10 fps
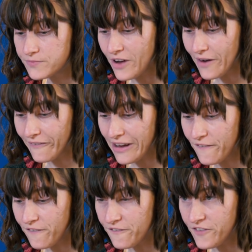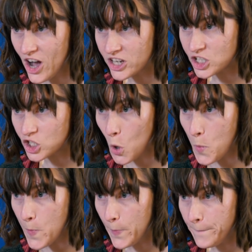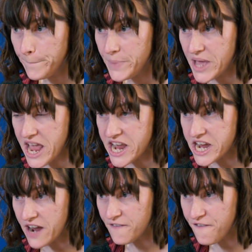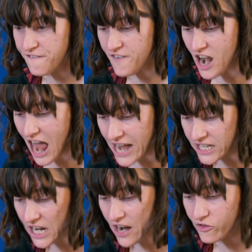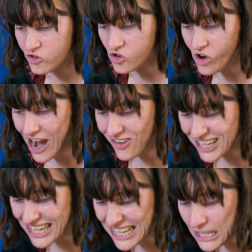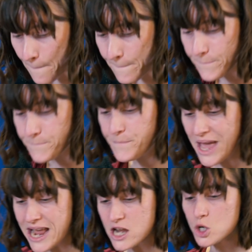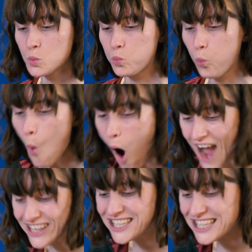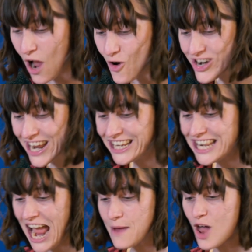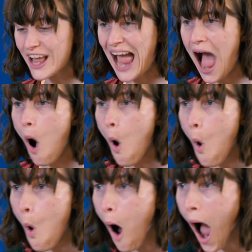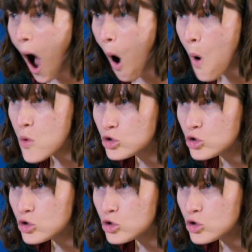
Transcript: very fast, so big and flat and round, and it's a big, white-sounding name like ground.